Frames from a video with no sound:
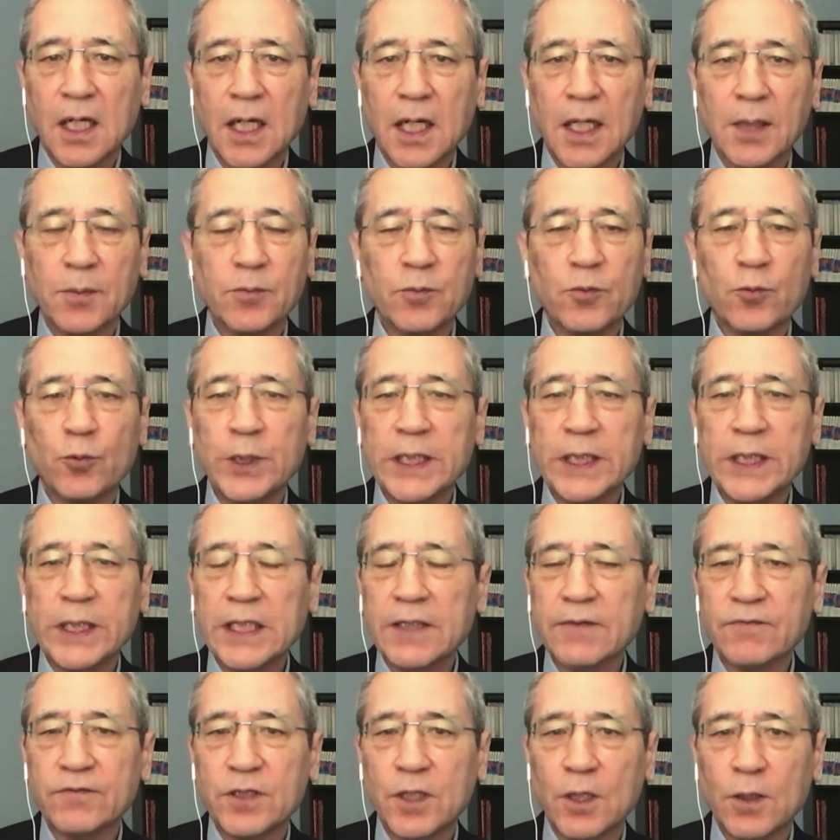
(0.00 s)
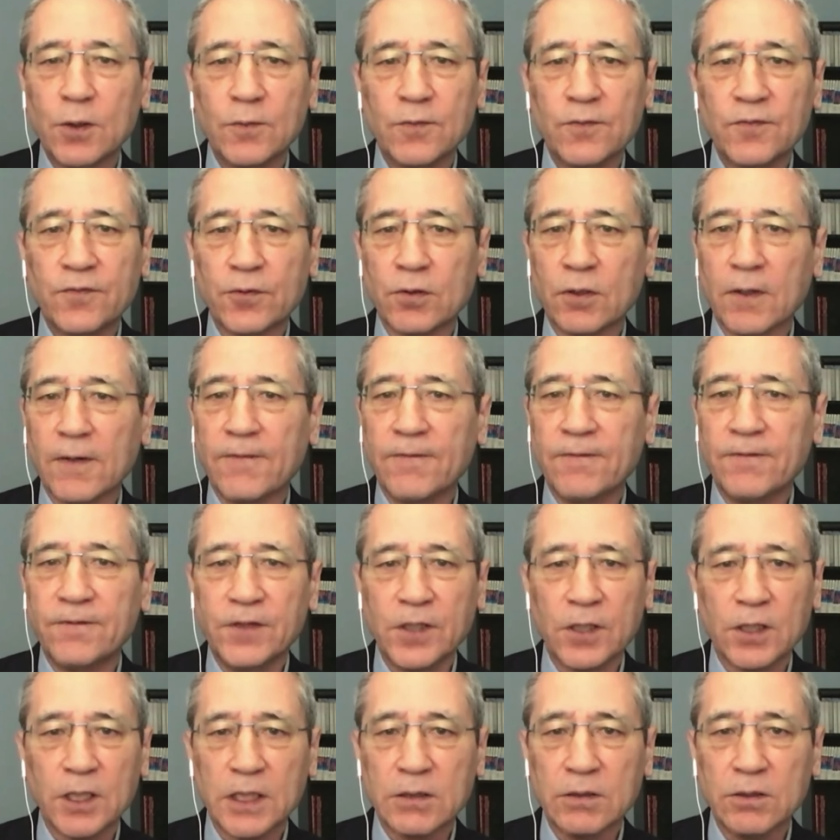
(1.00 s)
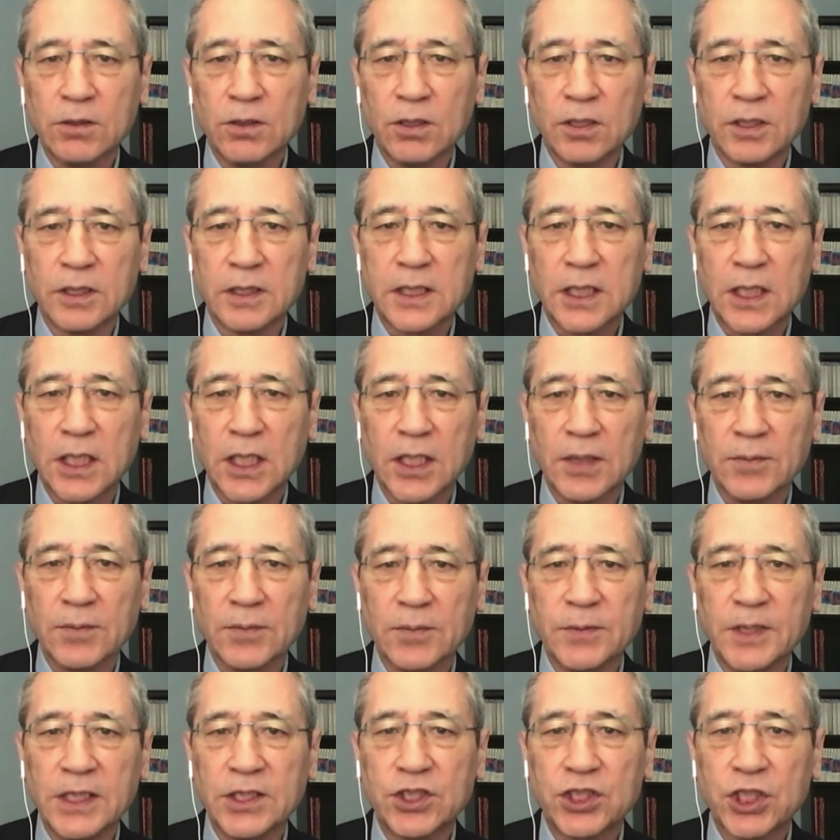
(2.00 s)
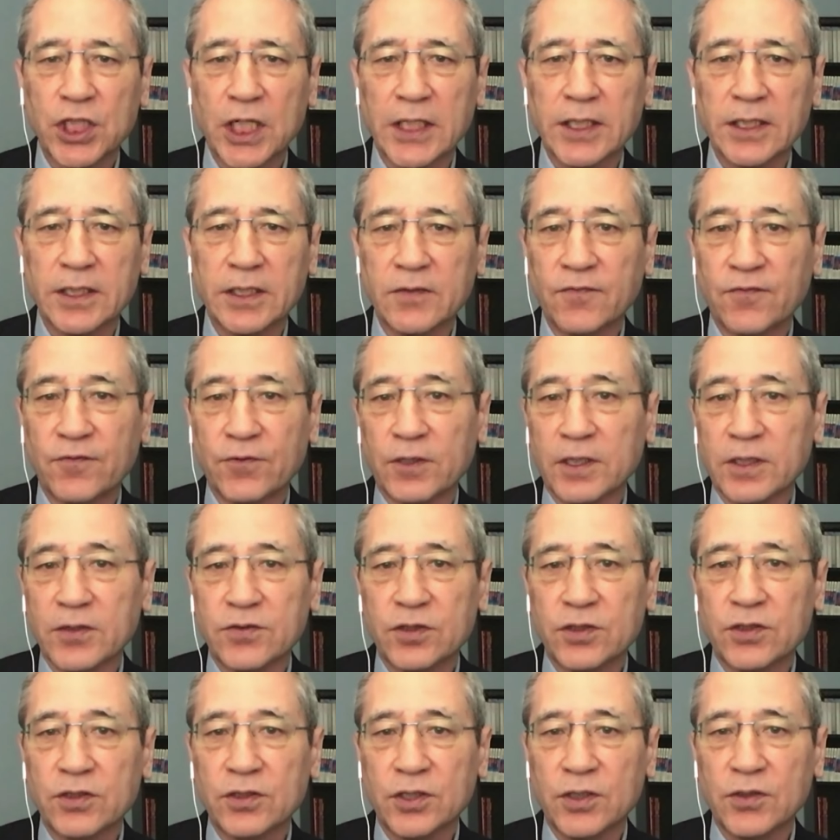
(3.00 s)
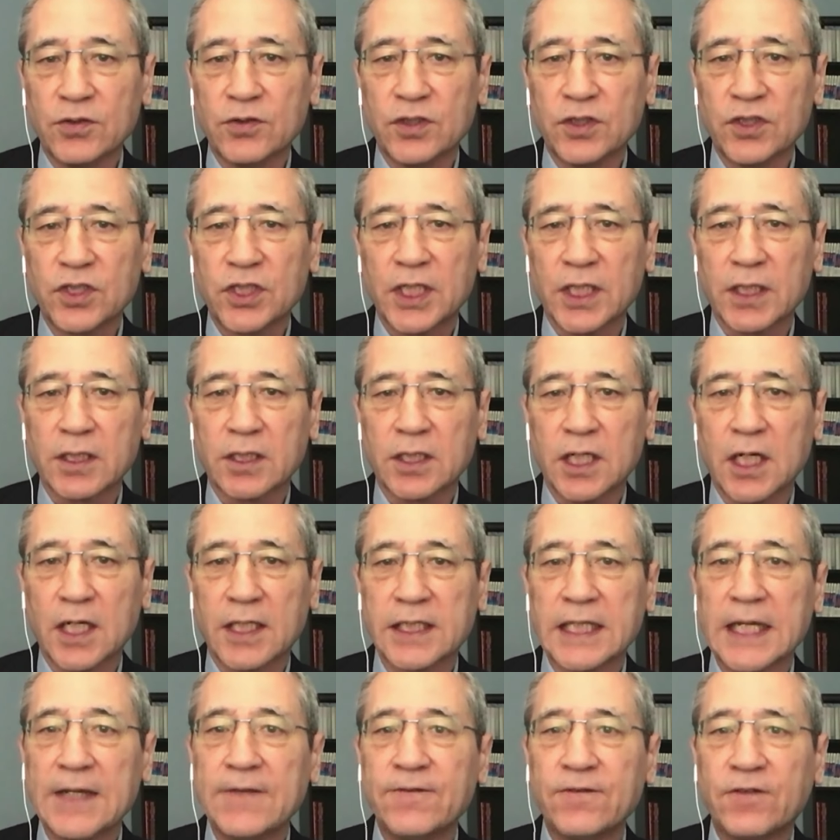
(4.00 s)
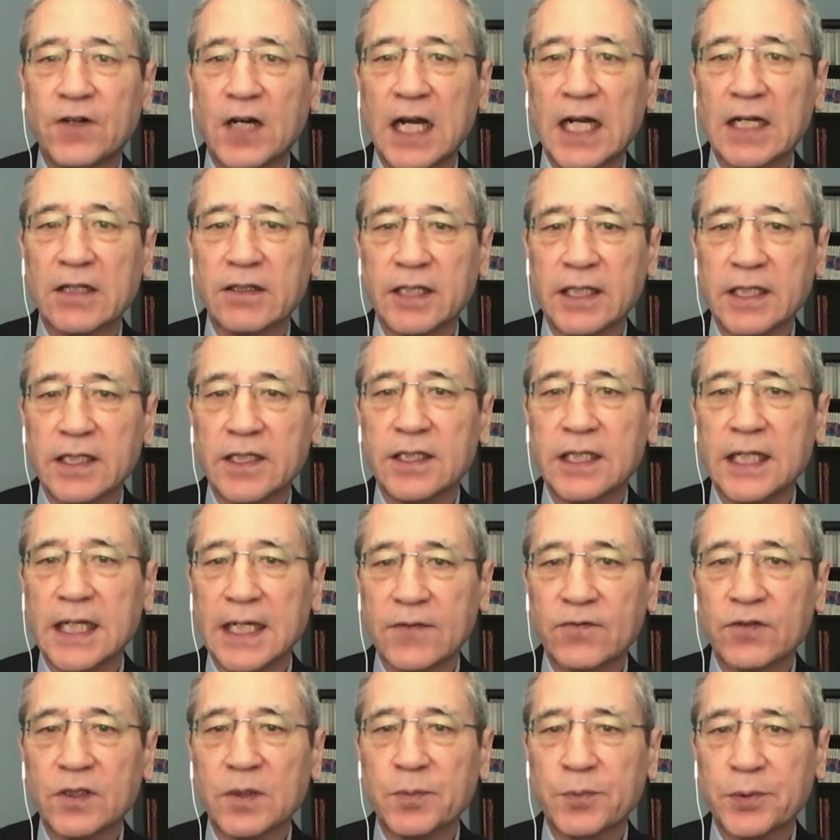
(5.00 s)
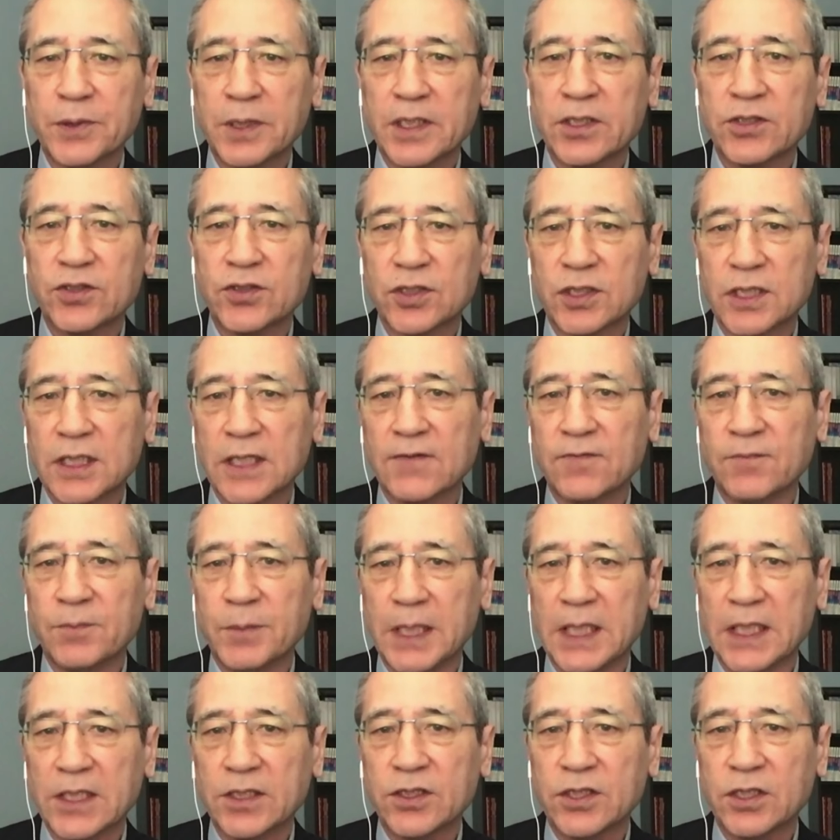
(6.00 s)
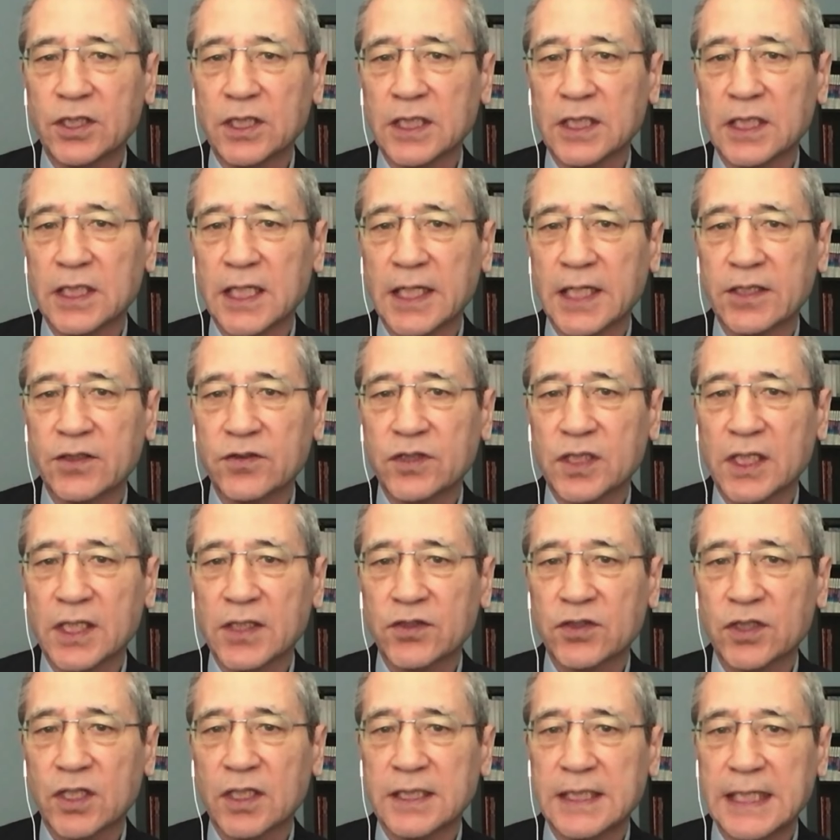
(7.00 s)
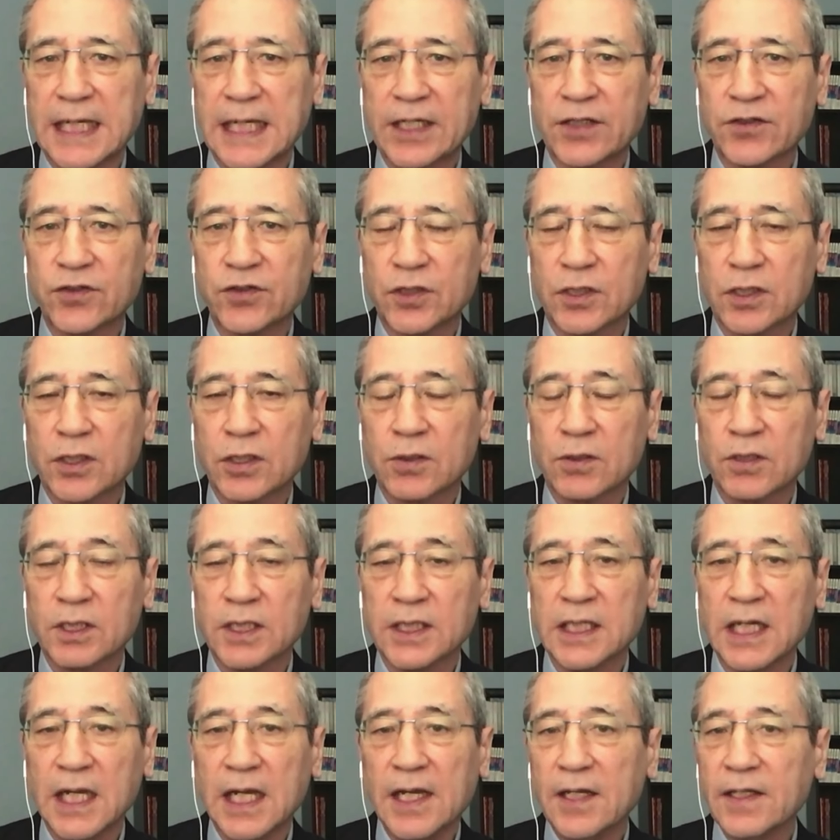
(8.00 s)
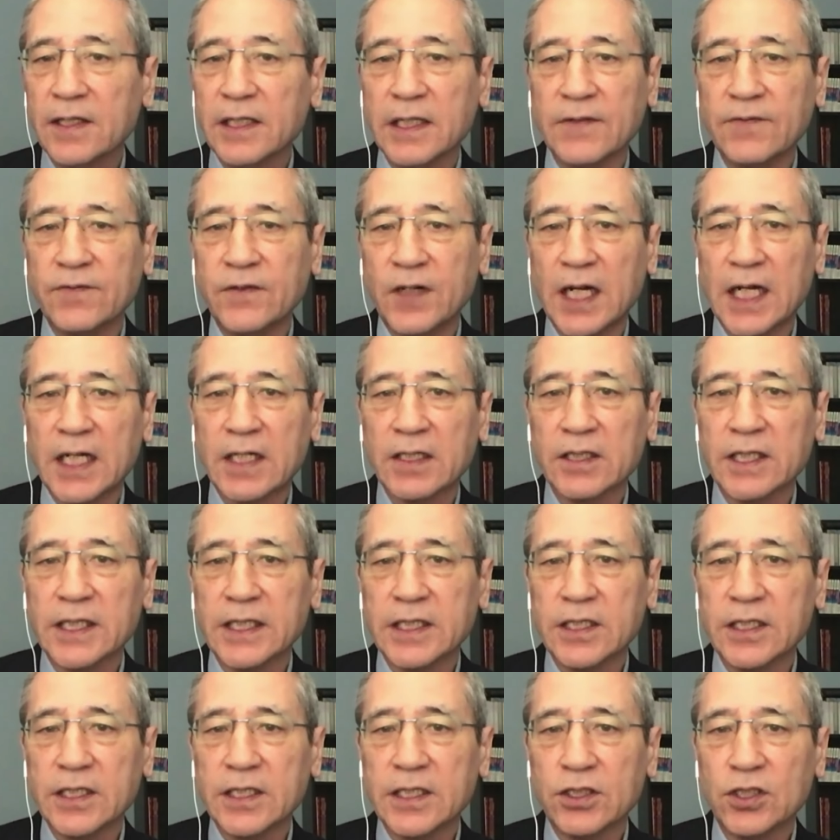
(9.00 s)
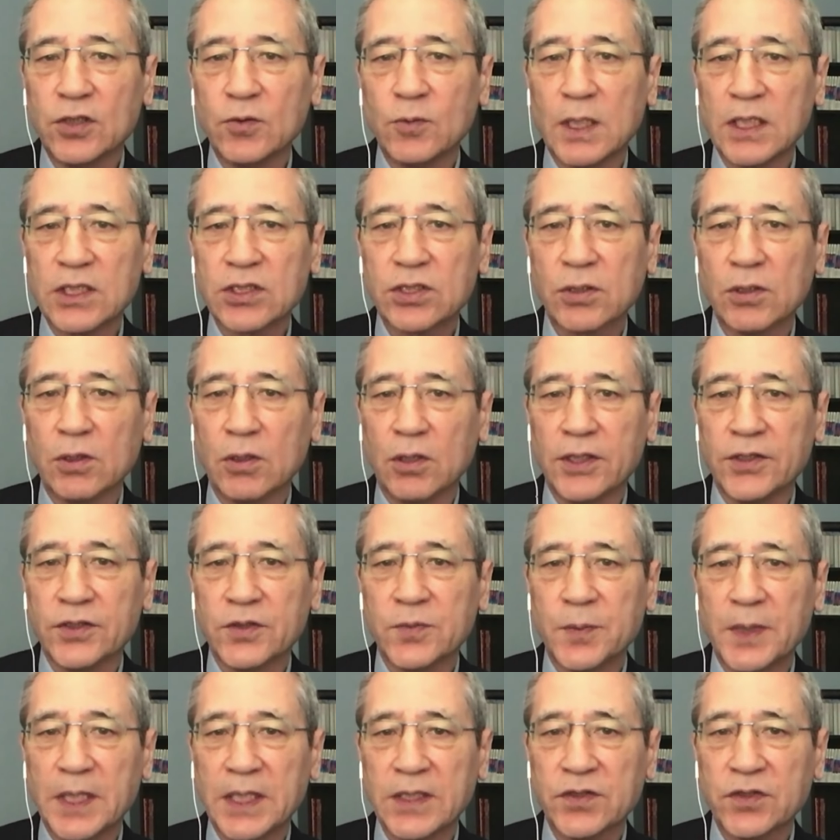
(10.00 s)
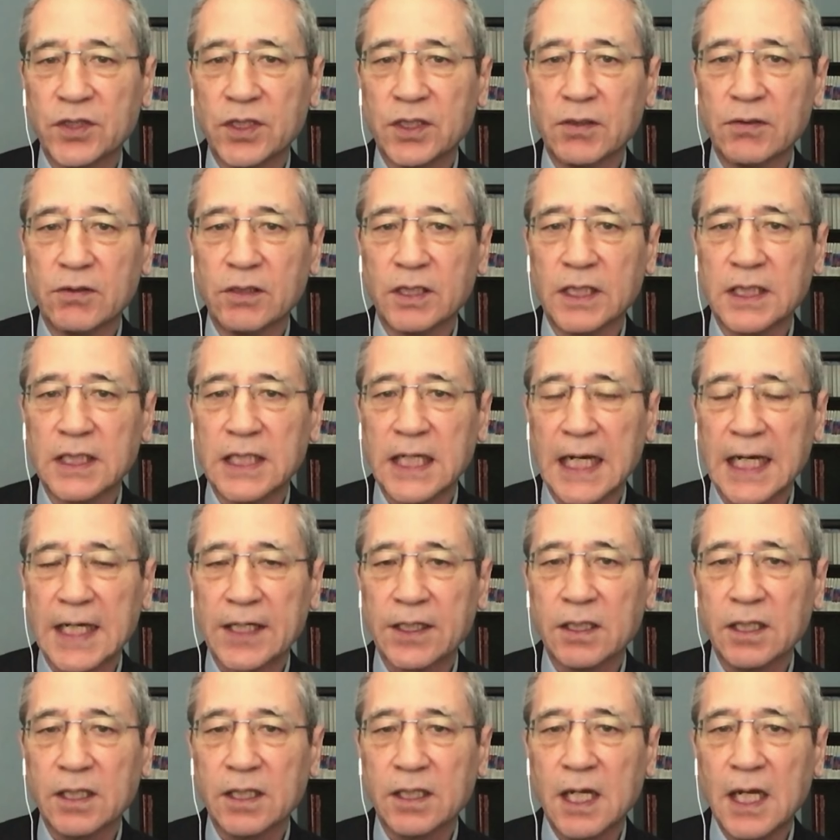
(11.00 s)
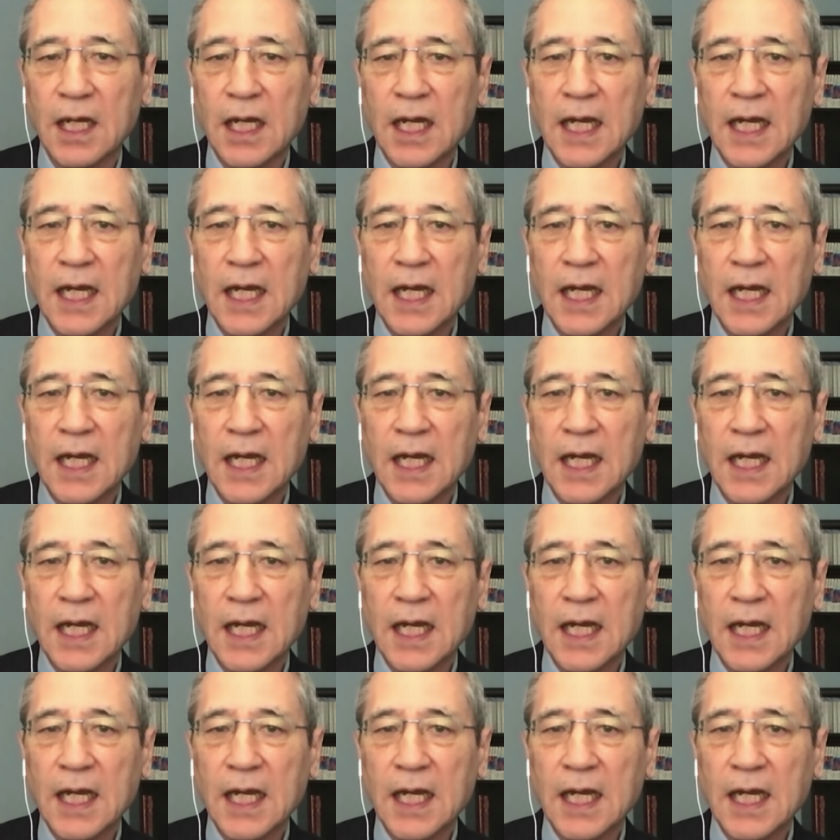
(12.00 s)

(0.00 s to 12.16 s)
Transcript: Um, we have known for a very long time that China, for instance, uses TikTok. They violated every pledge that they've made to the United States on data security. They violated US laws by stealing data.